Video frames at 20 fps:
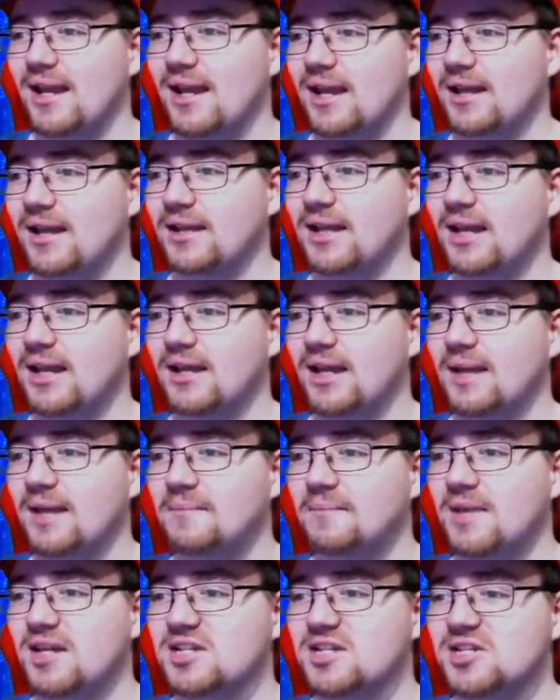And again, I
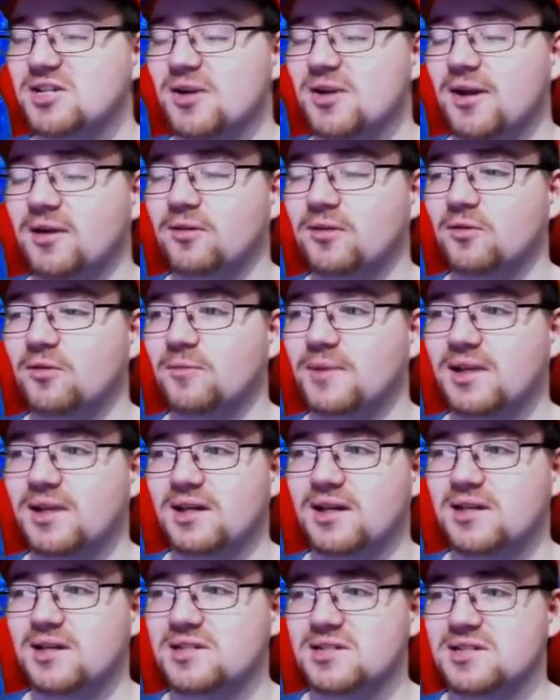may struggle
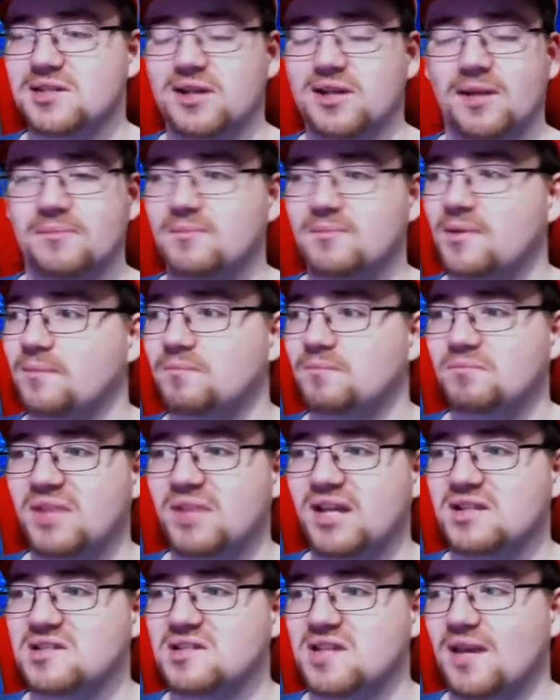because, you know, I've been
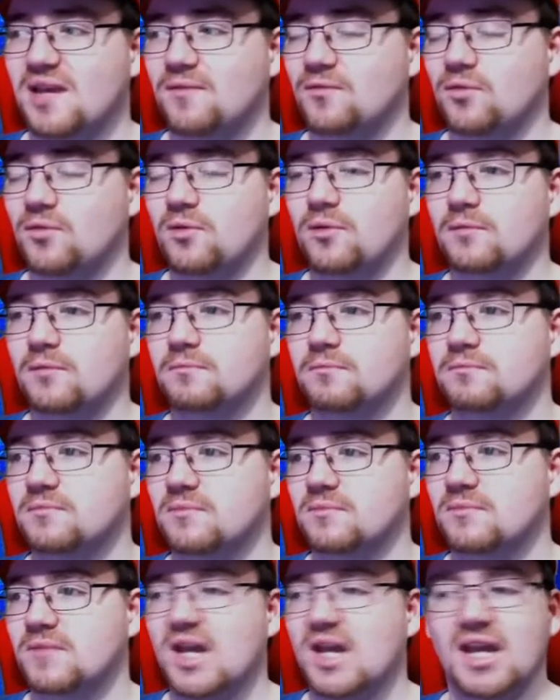playing this game for,
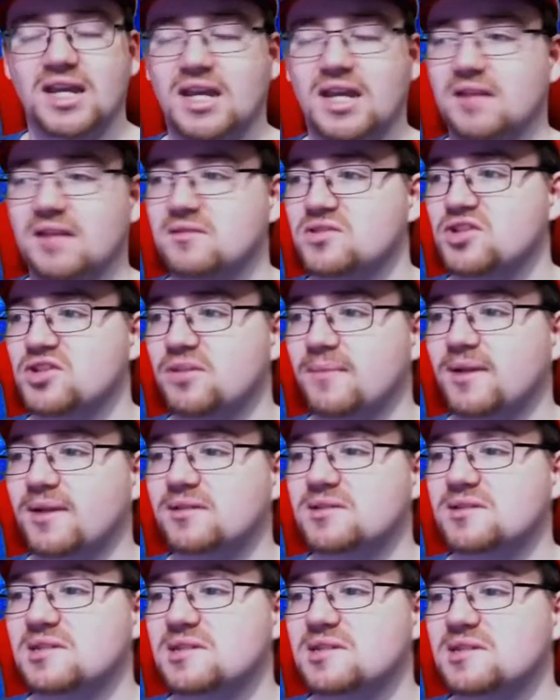again, two
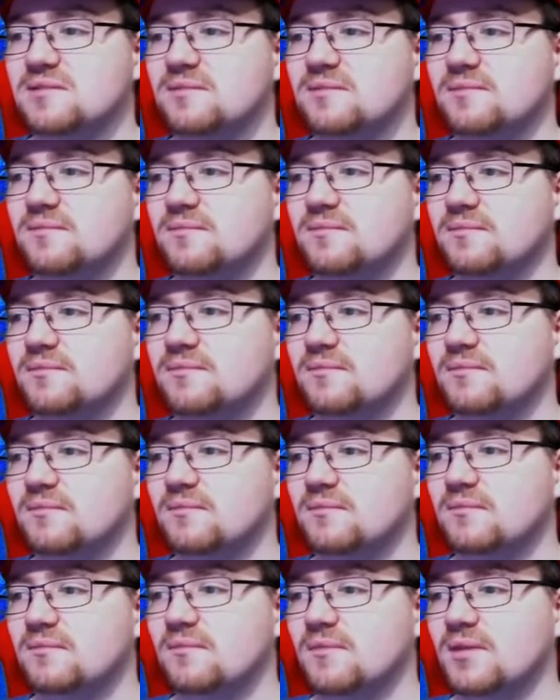months.
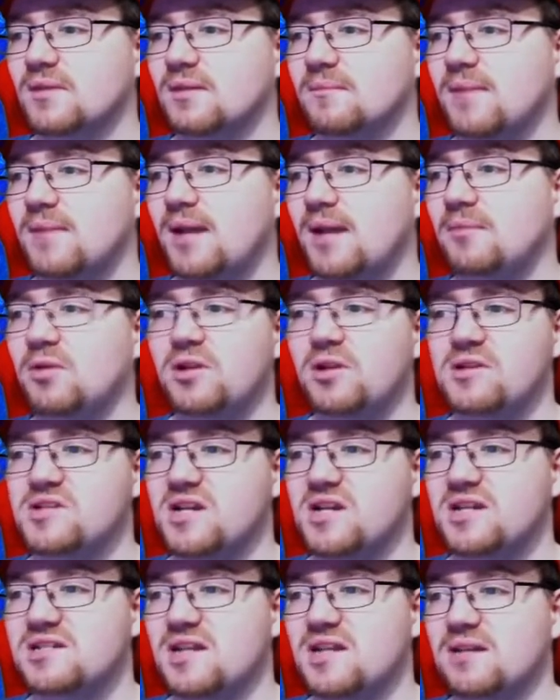But I
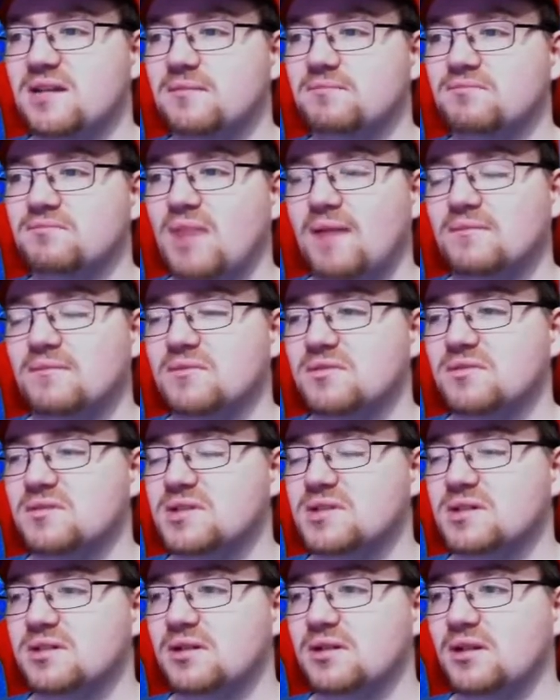apologize, I haven't,
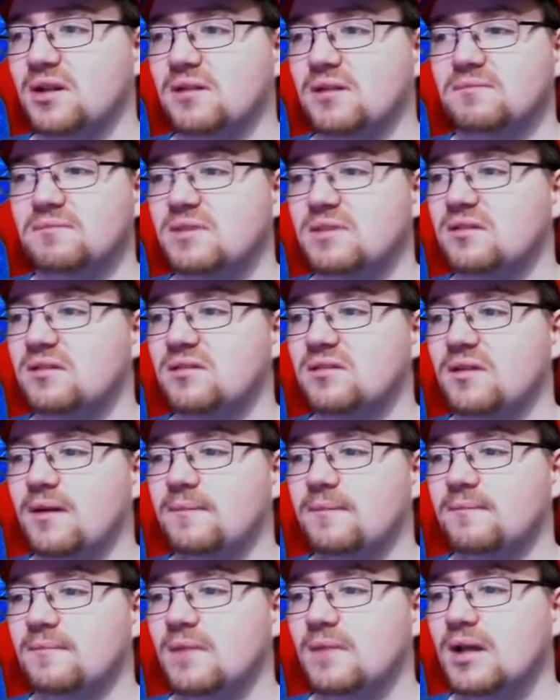you know, been
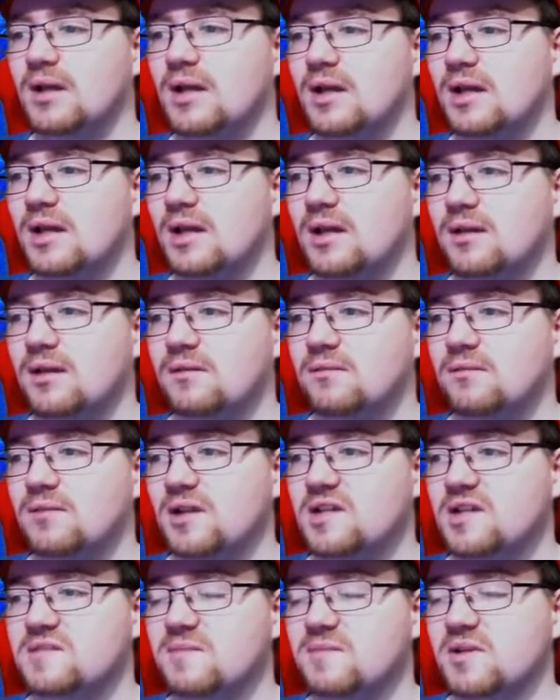done
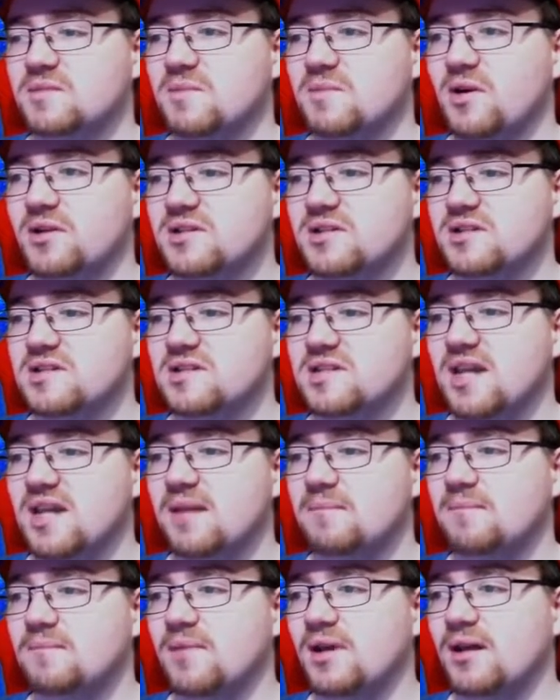not as much parts of this
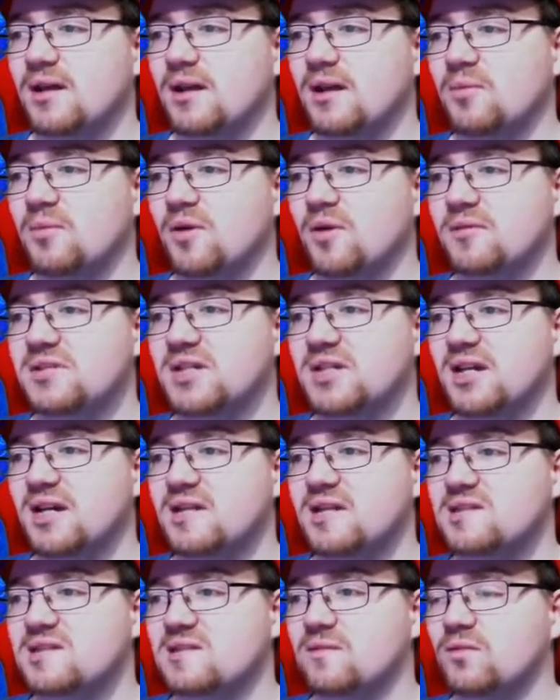game. But I promise you
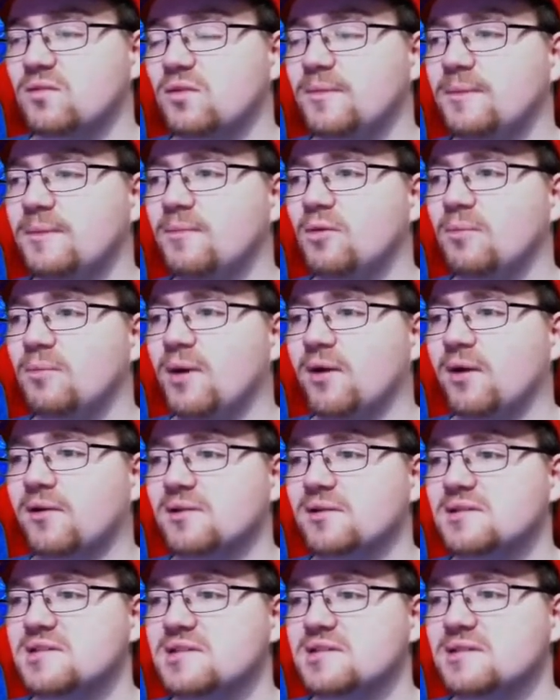guys, there will be more
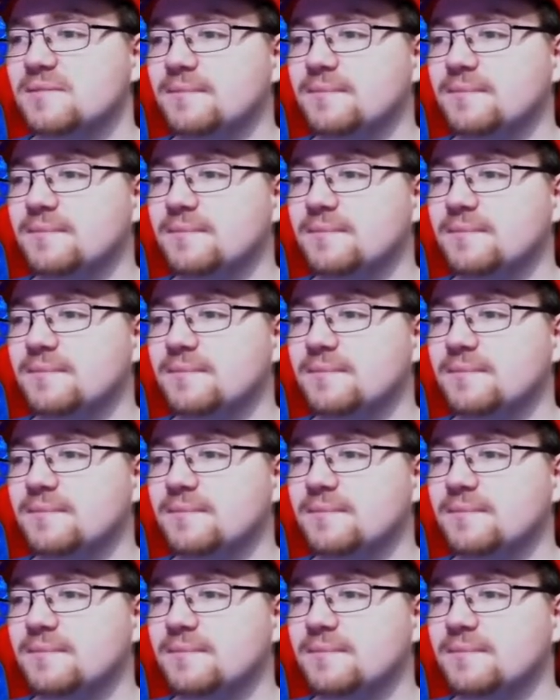parts.